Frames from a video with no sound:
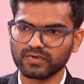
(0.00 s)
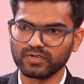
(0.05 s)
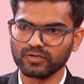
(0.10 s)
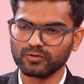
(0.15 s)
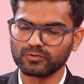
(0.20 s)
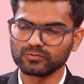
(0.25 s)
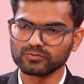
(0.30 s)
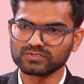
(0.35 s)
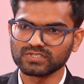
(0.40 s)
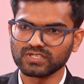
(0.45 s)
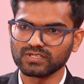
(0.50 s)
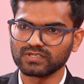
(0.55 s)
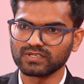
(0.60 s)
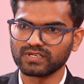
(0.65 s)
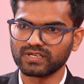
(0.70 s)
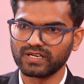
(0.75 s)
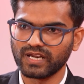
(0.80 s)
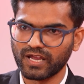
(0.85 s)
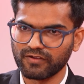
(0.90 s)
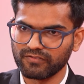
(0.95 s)
Due to
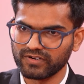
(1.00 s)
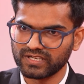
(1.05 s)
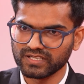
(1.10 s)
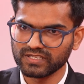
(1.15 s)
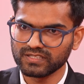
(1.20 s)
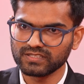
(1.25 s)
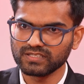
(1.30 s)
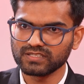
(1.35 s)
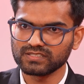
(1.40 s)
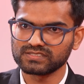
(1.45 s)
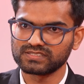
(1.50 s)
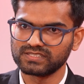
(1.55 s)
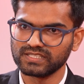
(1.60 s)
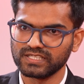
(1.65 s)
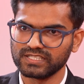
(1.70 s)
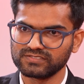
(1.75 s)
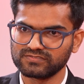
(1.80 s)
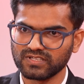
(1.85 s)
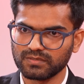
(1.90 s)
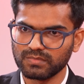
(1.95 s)
sir gravity, the
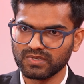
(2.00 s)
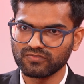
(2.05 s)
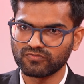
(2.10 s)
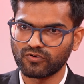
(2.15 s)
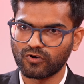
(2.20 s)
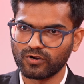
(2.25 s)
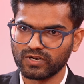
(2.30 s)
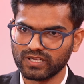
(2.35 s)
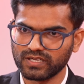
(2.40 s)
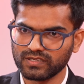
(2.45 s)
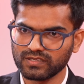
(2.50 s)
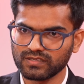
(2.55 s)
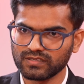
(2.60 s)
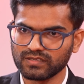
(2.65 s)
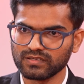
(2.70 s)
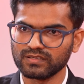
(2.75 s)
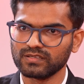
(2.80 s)
seeds will be falling